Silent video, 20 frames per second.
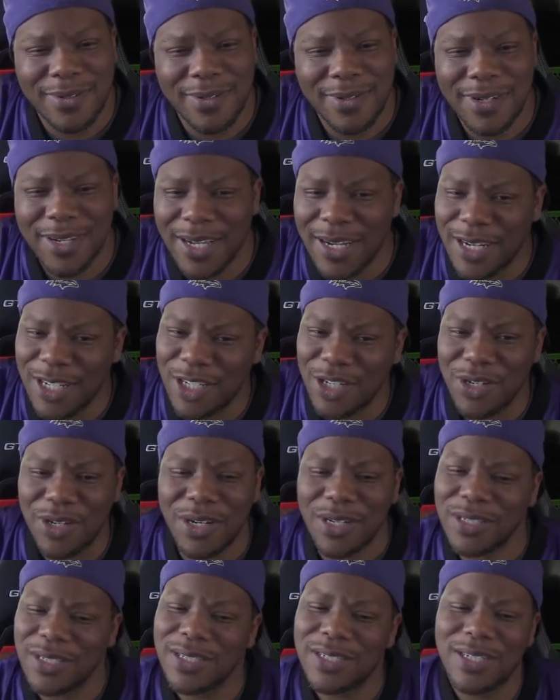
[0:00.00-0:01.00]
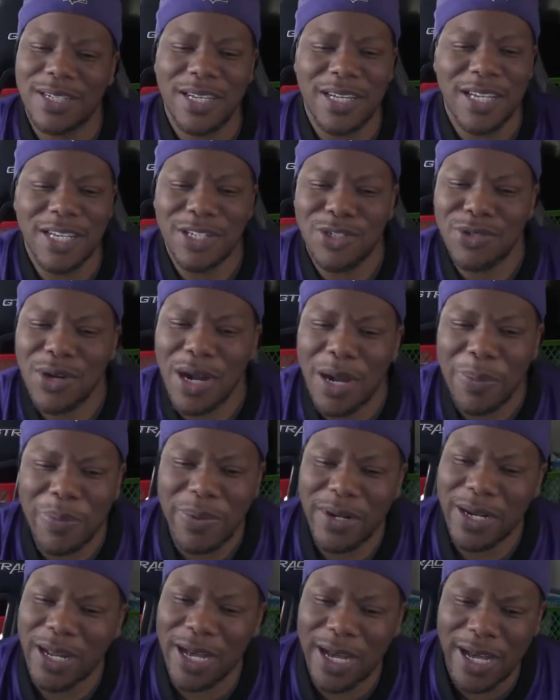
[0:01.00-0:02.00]
Now the Chargers did drop a
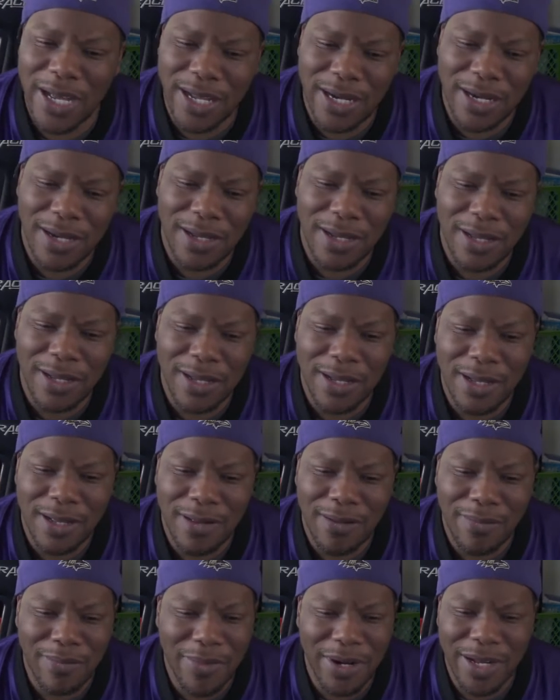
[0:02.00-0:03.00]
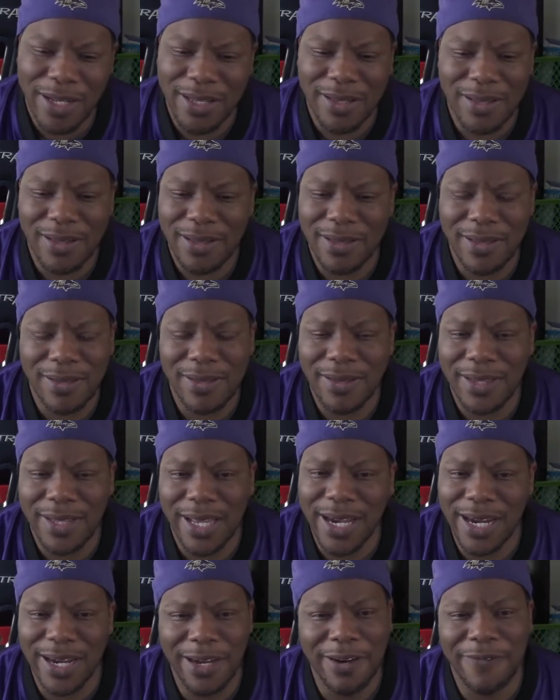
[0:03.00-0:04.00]
lot, but
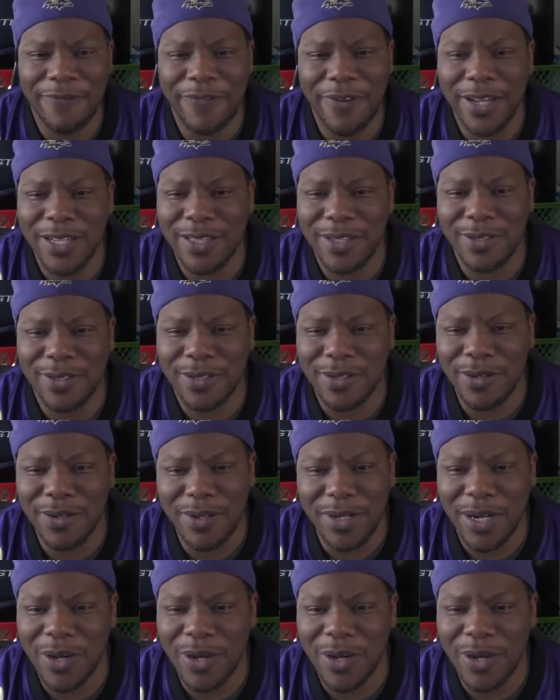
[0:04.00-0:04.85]
that didn't affect the score.